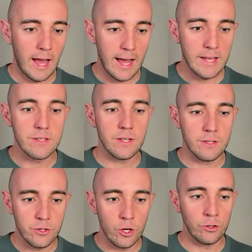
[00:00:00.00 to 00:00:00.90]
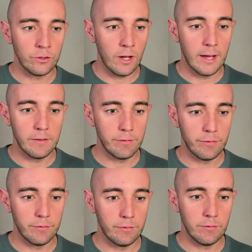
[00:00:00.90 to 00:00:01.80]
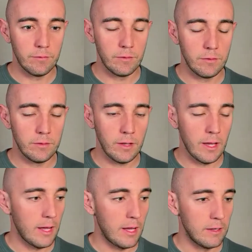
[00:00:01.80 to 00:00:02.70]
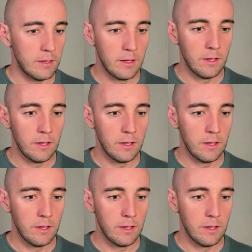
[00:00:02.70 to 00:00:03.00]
has a certain kind of,